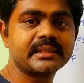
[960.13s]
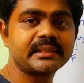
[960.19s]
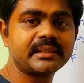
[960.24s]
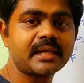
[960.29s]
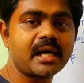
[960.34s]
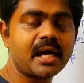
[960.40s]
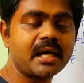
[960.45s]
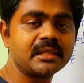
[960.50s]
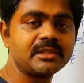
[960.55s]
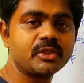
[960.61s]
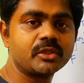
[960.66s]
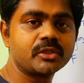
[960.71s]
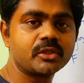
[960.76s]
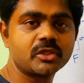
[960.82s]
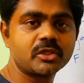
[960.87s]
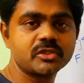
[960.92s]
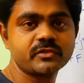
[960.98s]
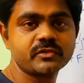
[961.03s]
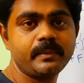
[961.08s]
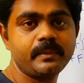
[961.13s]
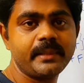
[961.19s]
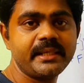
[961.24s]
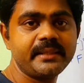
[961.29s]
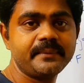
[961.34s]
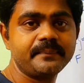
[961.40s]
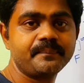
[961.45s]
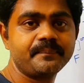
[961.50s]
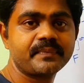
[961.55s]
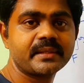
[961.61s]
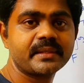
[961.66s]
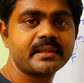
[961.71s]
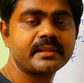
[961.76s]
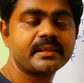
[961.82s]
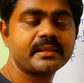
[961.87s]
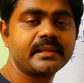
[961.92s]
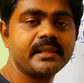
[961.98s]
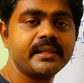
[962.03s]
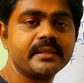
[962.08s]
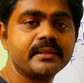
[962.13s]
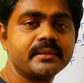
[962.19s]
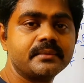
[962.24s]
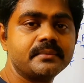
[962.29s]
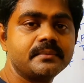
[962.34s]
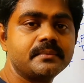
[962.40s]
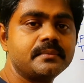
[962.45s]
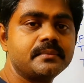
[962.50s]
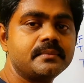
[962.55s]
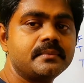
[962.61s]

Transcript: all your doubts will be clear.